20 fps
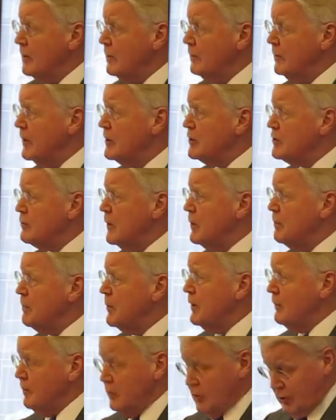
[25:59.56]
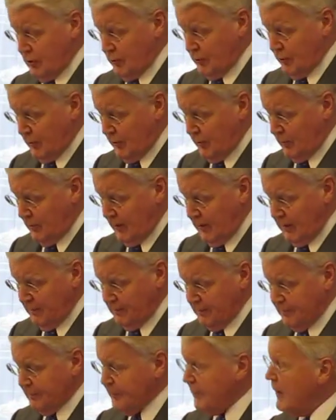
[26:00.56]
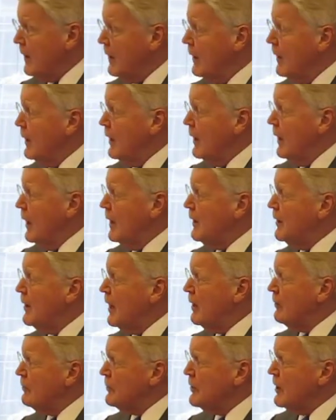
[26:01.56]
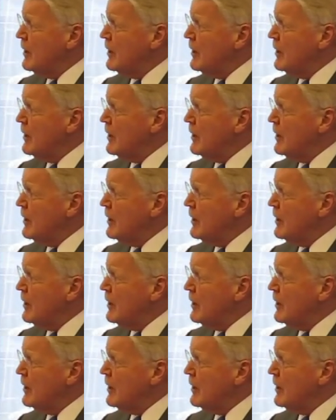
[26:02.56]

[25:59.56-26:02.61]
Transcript: which we previously thrown away. And now in